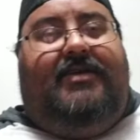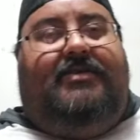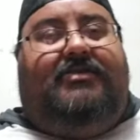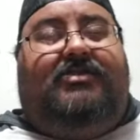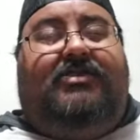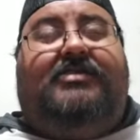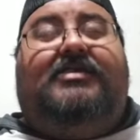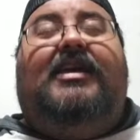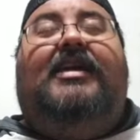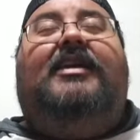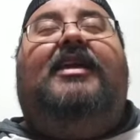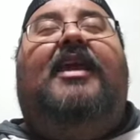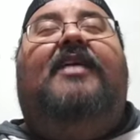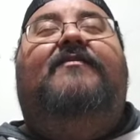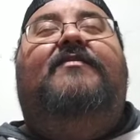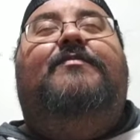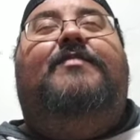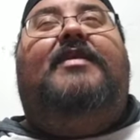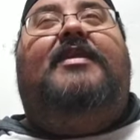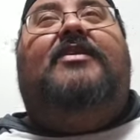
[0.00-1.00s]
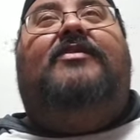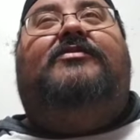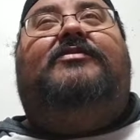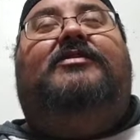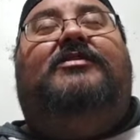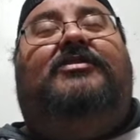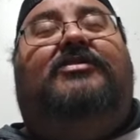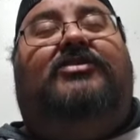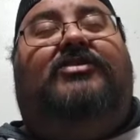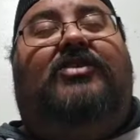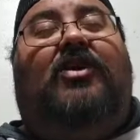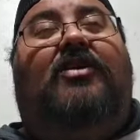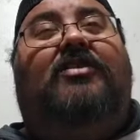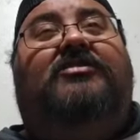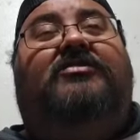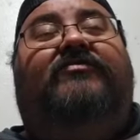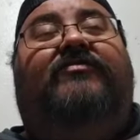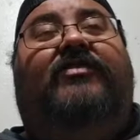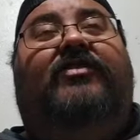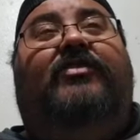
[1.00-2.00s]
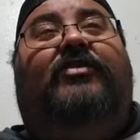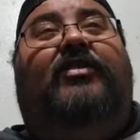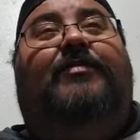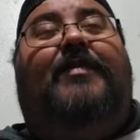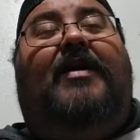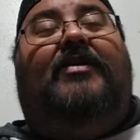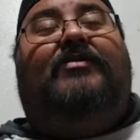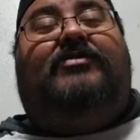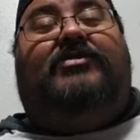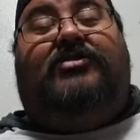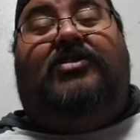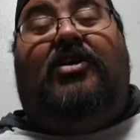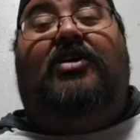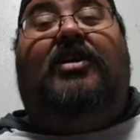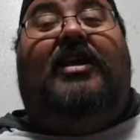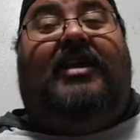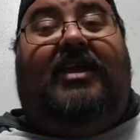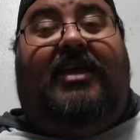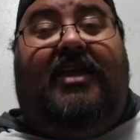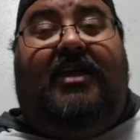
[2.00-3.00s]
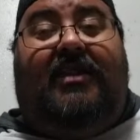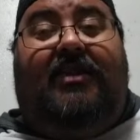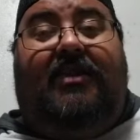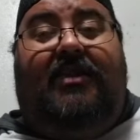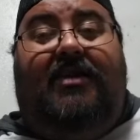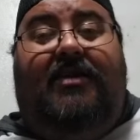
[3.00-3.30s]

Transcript: Just like everybody else in Stars feel about Starlight Kid.